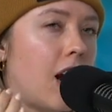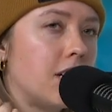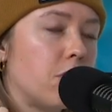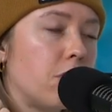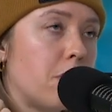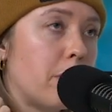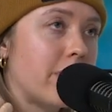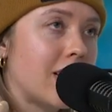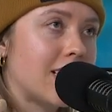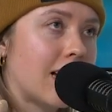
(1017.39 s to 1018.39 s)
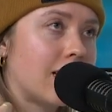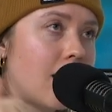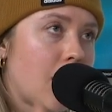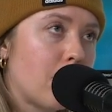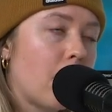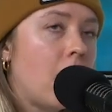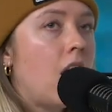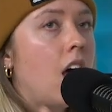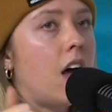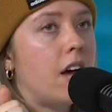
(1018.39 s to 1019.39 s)
I don't remember the exact name
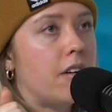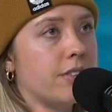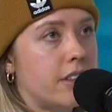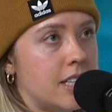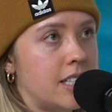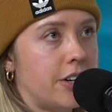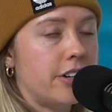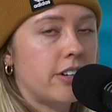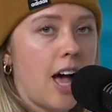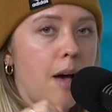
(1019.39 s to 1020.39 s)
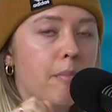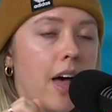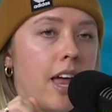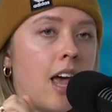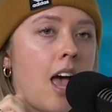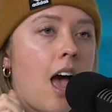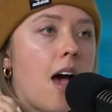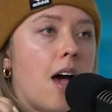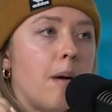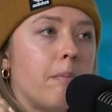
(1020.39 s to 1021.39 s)
of the serial guy, but
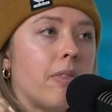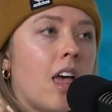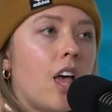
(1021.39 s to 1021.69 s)
um